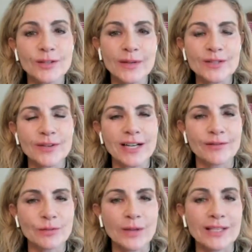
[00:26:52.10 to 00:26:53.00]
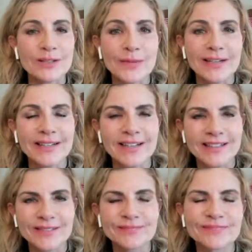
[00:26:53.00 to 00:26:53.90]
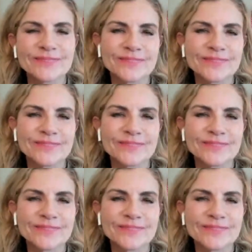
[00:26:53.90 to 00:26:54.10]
you so much for having me. It's been an honor.